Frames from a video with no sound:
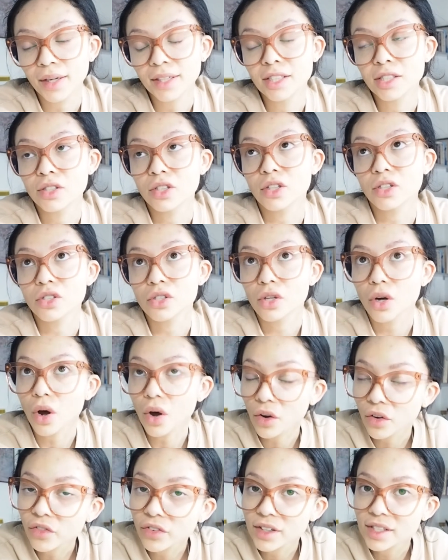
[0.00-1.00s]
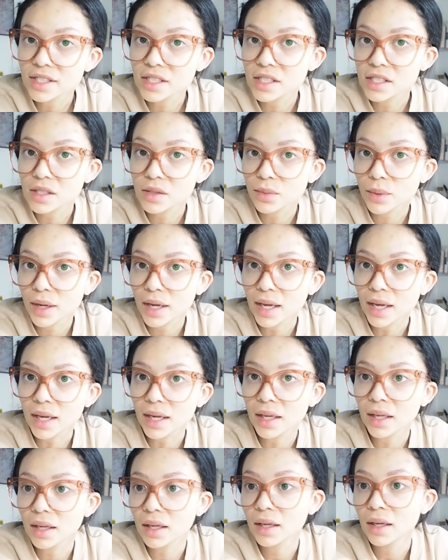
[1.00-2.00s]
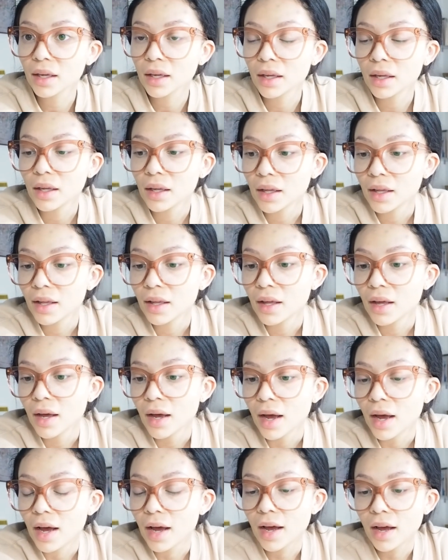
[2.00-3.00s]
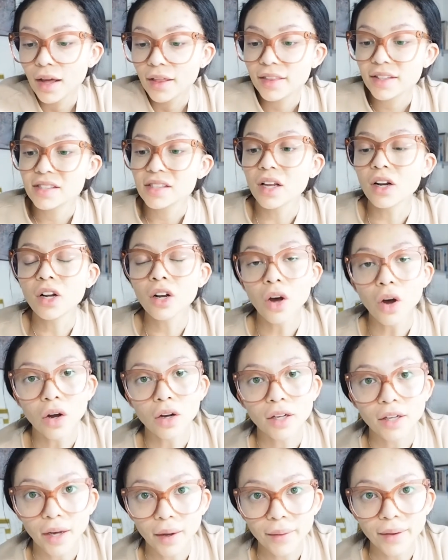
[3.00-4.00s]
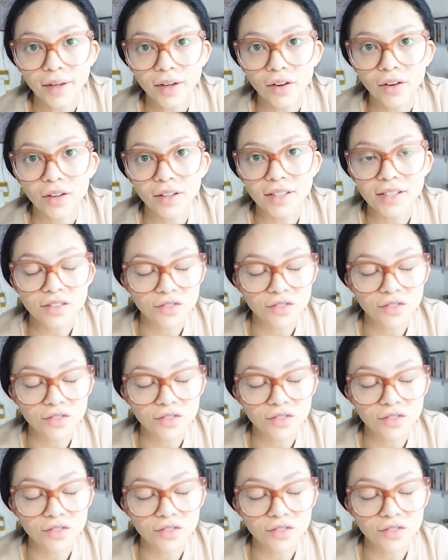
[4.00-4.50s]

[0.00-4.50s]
I need to go to the office this week. Uh, there's a lot going on.